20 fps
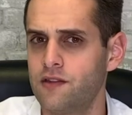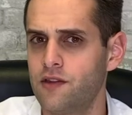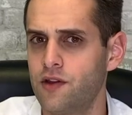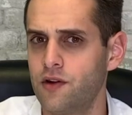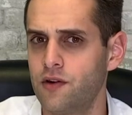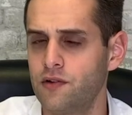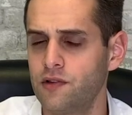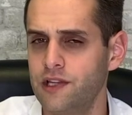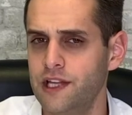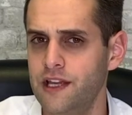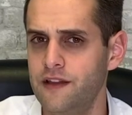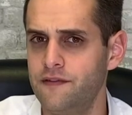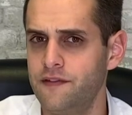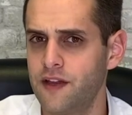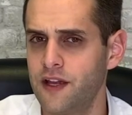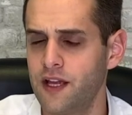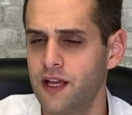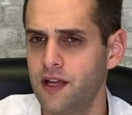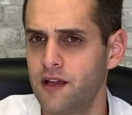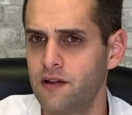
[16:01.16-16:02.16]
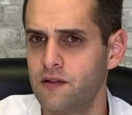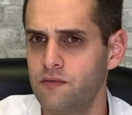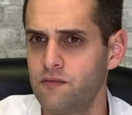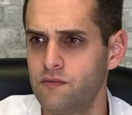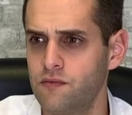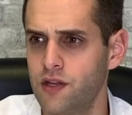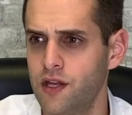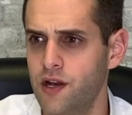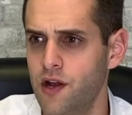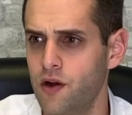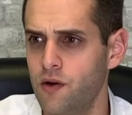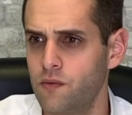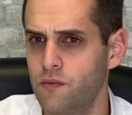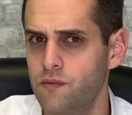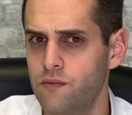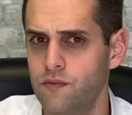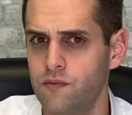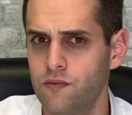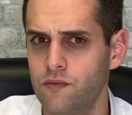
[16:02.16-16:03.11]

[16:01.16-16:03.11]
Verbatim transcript: they're leaving, you know,